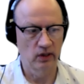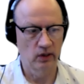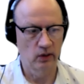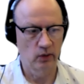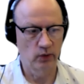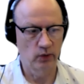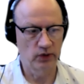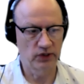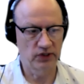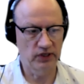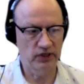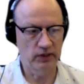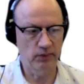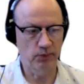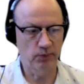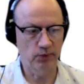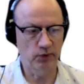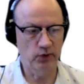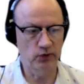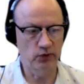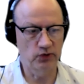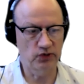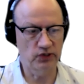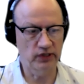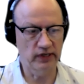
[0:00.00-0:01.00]
with deep
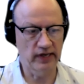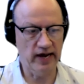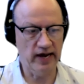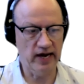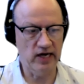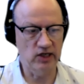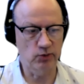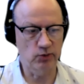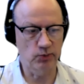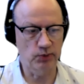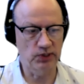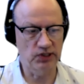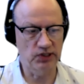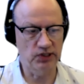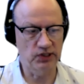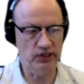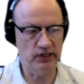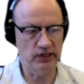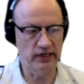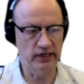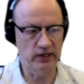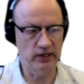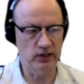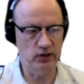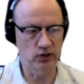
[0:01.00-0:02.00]
roots in the HPC
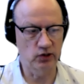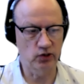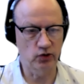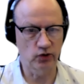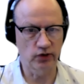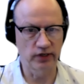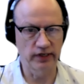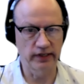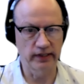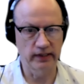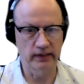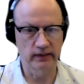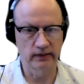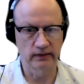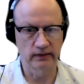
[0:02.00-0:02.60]
industry.